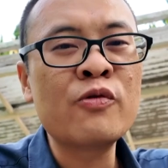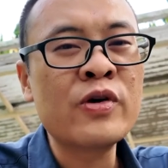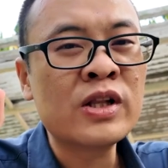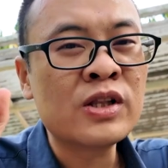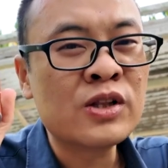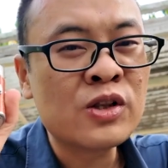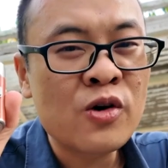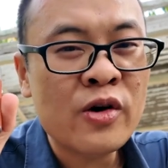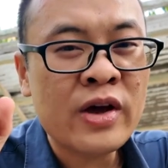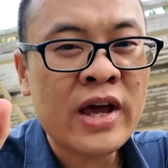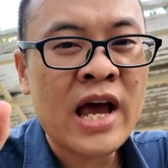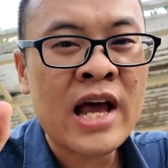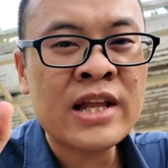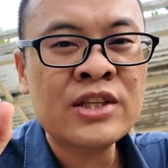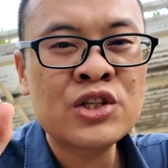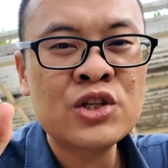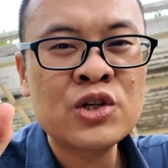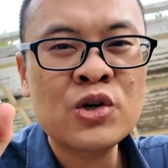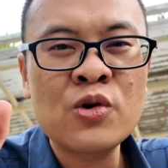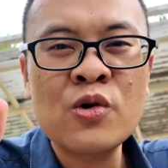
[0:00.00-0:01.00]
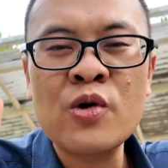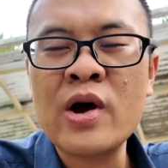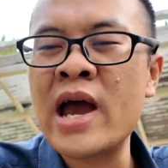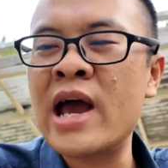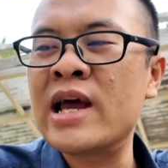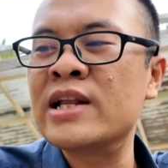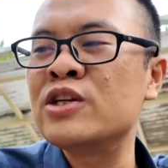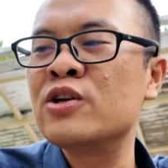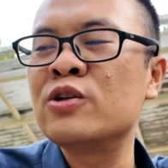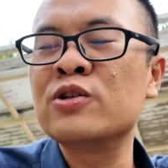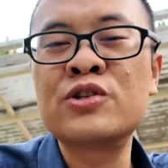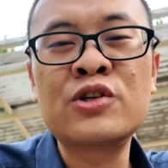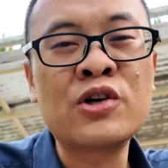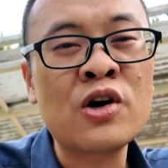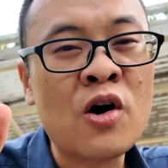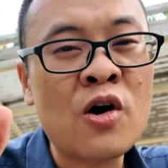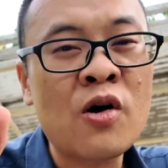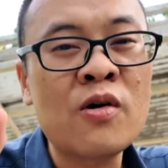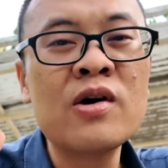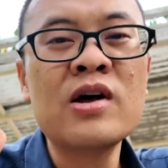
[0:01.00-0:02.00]
will look at you and you'll
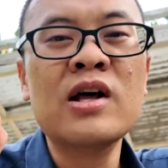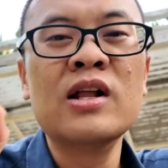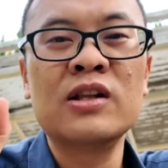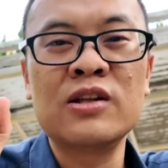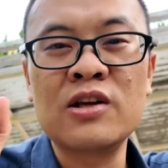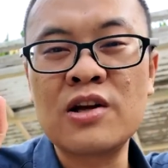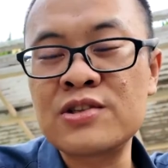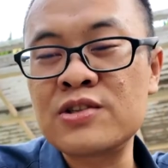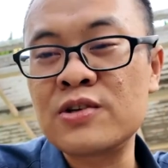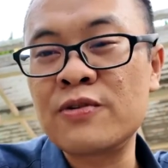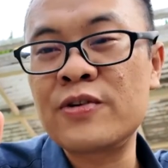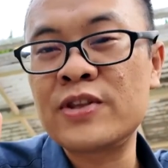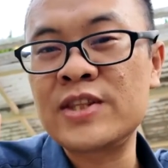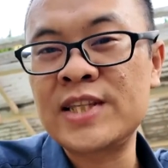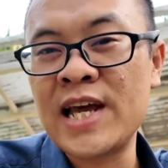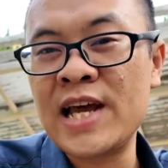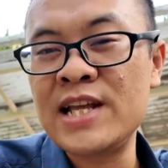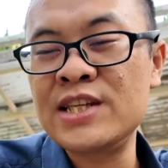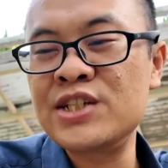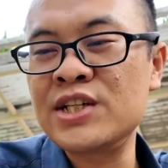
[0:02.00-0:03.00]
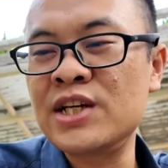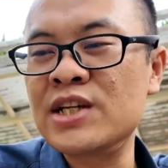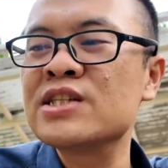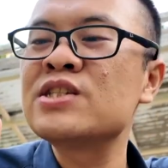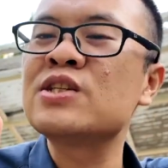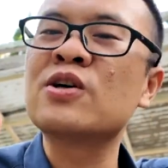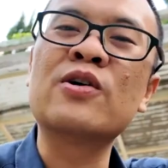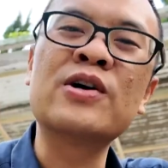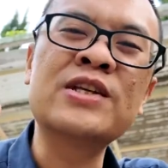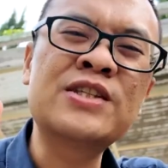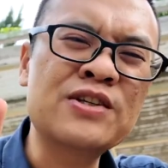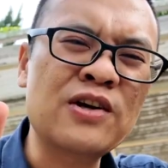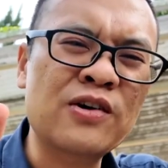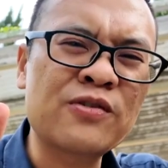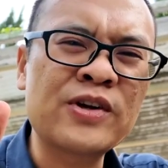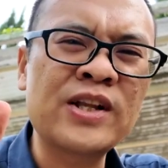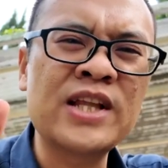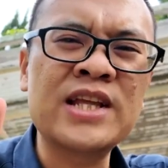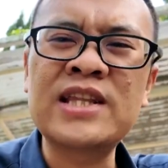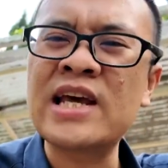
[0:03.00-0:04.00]
draw lots of attention, so it's not
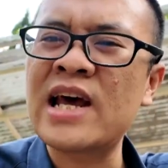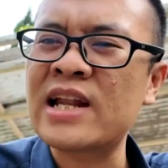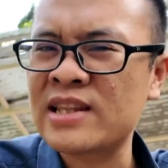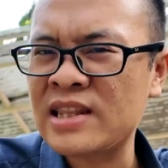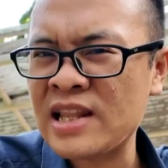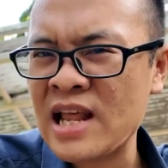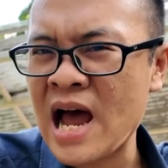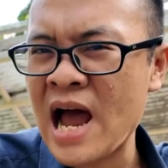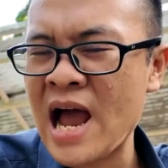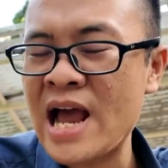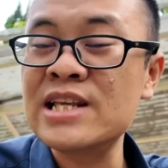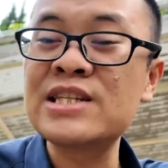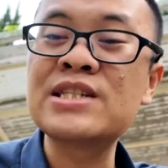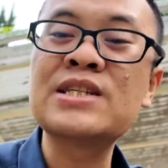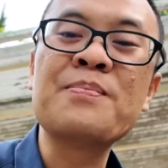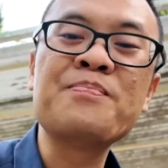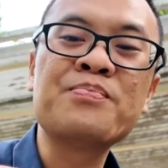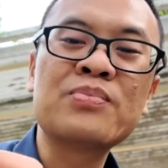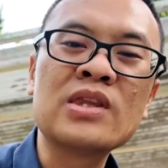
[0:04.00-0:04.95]
really that nice.